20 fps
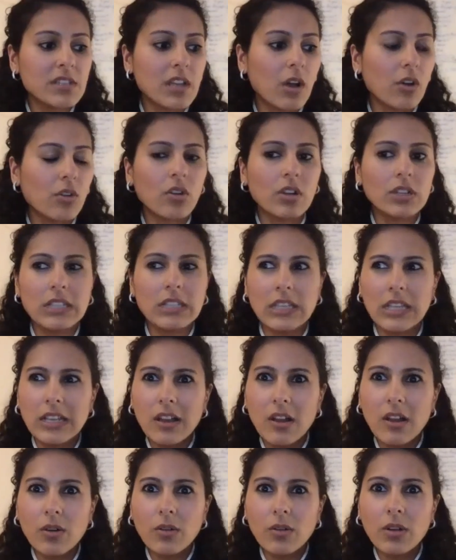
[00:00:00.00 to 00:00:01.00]
It could be, you have
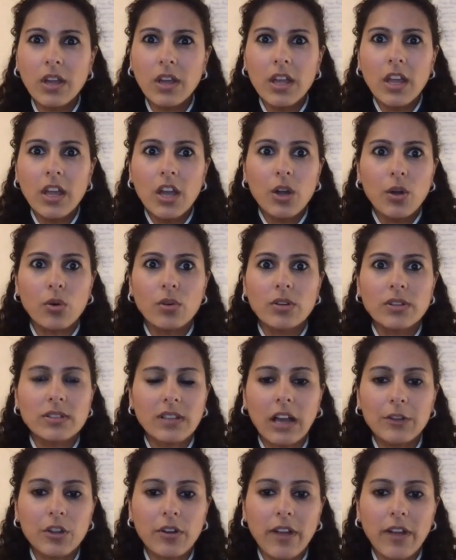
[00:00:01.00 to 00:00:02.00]
apps now called
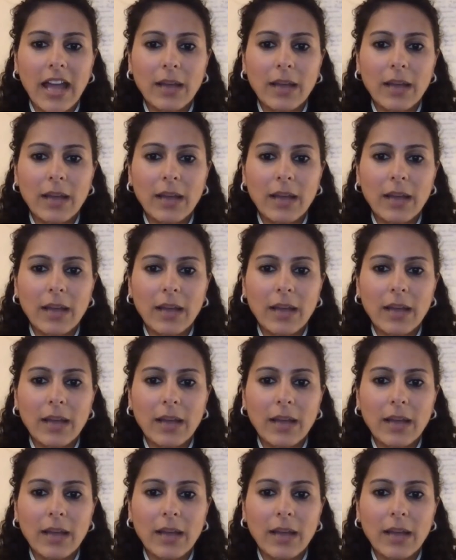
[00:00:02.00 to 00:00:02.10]
Kilo